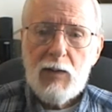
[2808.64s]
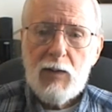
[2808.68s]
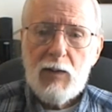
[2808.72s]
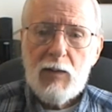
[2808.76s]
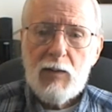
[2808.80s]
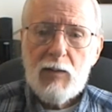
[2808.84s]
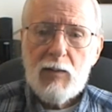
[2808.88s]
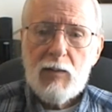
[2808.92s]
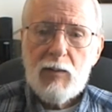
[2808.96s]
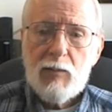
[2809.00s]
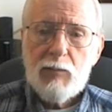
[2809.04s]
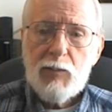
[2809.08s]

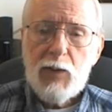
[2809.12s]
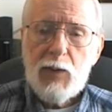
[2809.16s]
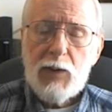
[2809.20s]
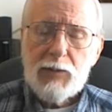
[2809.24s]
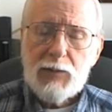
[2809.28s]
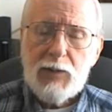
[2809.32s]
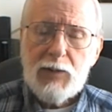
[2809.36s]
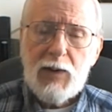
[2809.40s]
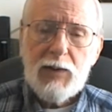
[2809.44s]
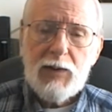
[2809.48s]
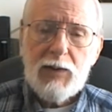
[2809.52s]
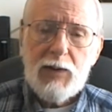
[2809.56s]
But
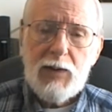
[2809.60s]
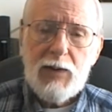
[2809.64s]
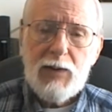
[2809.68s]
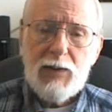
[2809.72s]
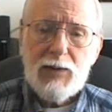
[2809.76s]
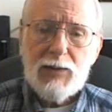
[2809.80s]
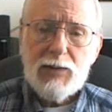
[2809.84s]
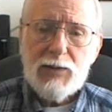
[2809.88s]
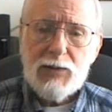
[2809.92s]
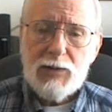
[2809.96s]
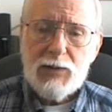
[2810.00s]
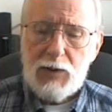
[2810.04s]
then he
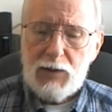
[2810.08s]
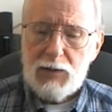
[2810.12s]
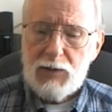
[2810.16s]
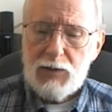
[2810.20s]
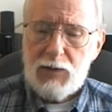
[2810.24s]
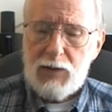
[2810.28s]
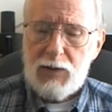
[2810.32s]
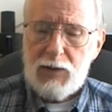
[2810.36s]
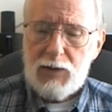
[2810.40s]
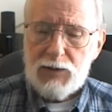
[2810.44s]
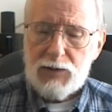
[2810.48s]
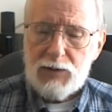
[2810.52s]

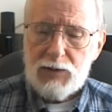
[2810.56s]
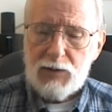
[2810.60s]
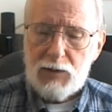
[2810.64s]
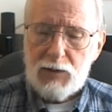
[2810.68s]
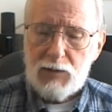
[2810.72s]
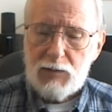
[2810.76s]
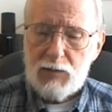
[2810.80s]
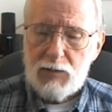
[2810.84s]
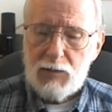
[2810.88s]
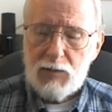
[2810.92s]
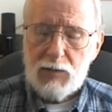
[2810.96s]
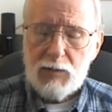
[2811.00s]
said
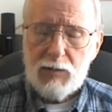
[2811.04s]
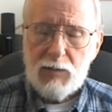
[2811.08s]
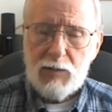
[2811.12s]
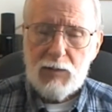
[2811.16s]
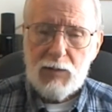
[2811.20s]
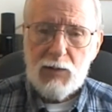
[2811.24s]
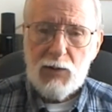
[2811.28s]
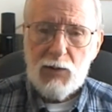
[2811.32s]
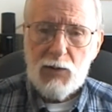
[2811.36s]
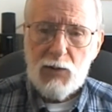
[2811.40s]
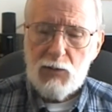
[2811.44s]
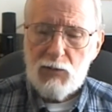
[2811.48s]
that
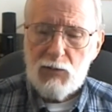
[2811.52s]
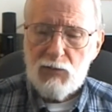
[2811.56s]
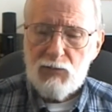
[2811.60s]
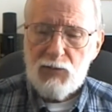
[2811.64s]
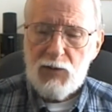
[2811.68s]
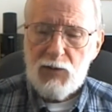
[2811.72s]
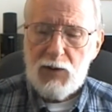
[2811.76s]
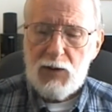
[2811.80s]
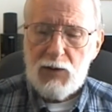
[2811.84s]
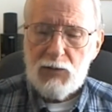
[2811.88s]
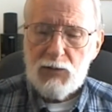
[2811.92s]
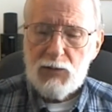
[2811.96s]
her
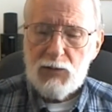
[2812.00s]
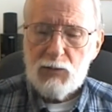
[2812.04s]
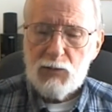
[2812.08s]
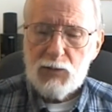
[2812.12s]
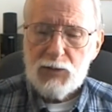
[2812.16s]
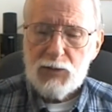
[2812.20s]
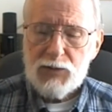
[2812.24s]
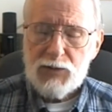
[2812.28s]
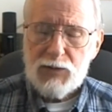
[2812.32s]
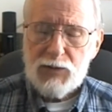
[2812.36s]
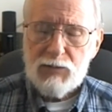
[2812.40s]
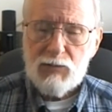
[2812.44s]
faith
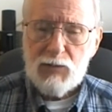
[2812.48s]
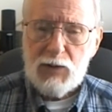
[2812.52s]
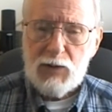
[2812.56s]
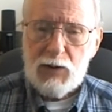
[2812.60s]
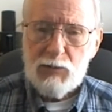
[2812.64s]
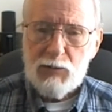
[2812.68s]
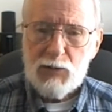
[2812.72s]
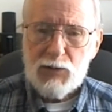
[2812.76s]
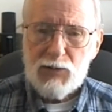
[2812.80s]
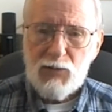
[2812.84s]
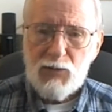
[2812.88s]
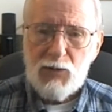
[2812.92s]
was, he
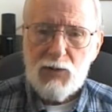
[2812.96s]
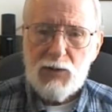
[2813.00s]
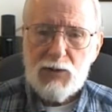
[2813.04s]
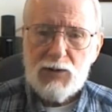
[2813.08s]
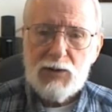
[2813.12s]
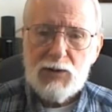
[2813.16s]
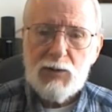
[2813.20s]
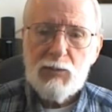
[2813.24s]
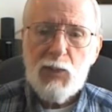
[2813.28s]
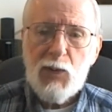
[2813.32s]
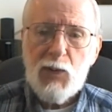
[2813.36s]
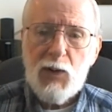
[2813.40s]
was very
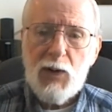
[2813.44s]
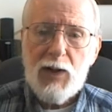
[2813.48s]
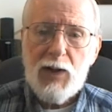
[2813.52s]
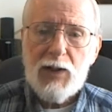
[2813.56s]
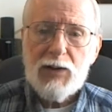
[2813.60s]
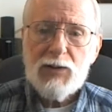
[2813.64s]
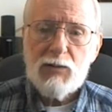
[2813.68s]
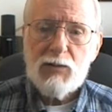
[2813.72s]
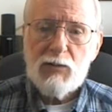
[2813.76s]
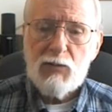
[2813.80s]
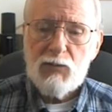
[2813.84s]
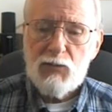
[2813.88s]
surprised.
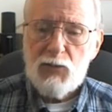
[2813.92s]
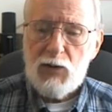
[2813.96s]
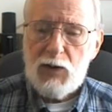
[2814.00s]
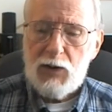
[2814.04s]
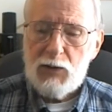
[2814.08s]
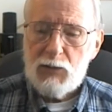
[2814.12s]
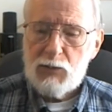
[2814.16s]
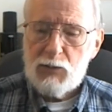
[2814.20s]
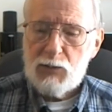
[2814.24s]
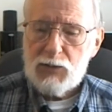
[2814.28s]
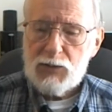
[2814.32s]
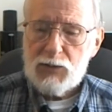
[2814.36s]
Her faith
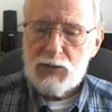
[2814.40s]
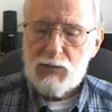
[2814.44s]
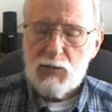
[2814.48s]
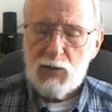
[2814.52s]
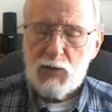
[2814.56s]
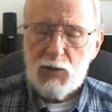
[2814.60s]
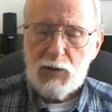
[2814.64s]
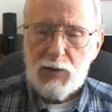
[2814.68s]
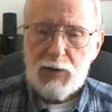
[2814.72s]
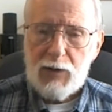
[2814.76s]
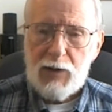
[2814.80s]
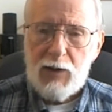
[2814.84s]
was
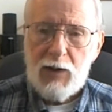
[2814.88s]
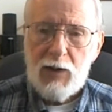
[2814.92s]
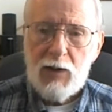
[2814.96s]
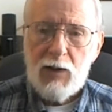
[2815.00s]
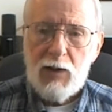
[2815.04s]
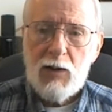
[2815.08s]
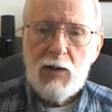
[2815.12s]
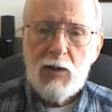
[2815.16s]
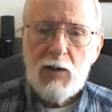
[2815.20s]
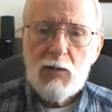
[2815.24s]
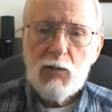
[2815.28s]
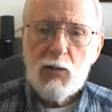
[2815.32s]
really
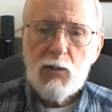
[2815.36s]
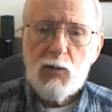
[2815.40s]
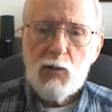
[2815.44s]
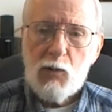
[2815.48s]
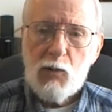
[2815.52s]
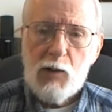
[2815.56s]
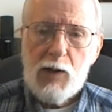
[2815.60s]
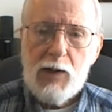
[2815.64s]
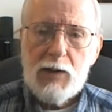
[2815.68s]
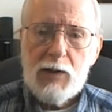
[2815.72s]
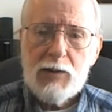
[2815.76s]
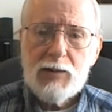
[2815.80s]

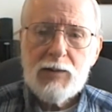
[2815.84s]
great.